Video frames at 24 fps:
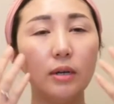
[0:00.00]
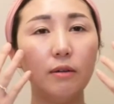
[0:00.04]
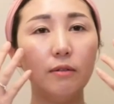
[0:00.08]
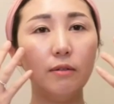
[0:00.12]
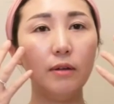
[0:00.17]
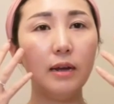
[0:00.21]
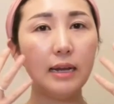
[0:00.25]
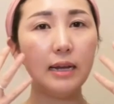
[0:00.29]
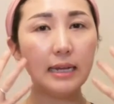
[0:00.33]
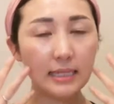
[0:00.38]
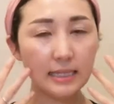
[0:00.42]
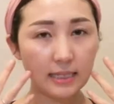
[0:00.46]

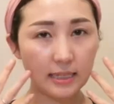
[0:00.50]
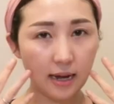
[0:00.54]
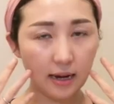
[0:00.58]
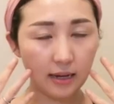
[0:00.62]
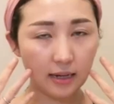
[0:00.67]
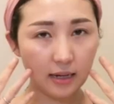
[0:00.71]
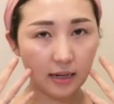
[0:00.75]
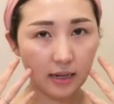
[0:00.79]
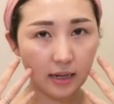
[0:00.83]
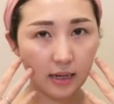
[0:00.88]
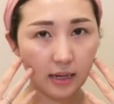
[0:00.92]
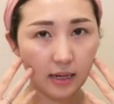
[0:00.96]
really inside.
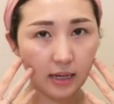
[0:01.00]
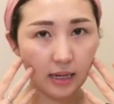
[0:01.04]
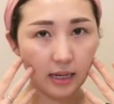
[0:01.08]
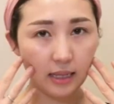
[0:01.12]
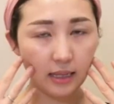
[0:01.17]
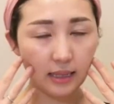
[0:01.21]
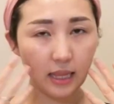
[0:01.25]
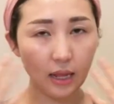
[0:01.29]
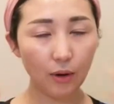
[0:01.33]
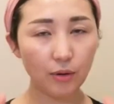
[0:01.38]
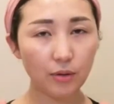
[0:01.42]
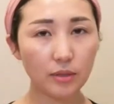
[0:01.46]

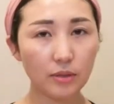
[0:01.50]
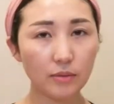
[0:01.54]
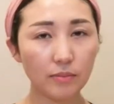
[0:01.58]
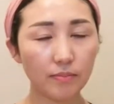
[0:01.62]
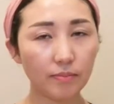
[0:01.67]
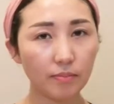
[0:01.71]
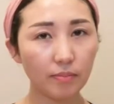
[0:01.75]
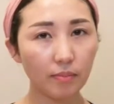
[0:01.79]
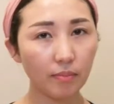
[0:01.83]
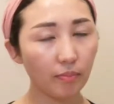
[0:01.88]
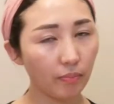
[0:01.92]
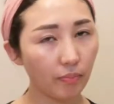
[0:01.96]
That was
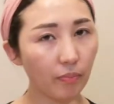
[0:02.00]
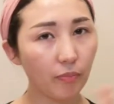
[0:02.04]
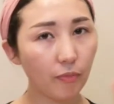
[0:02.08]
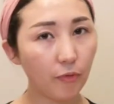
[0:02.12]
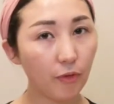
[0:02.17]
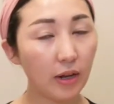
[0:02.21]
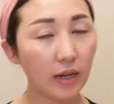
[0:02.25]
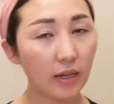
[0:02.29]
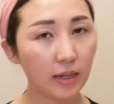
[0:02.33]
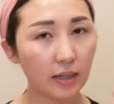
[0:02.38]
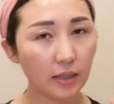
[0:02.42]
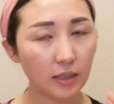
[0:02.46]

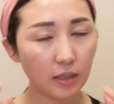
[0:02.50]
really good.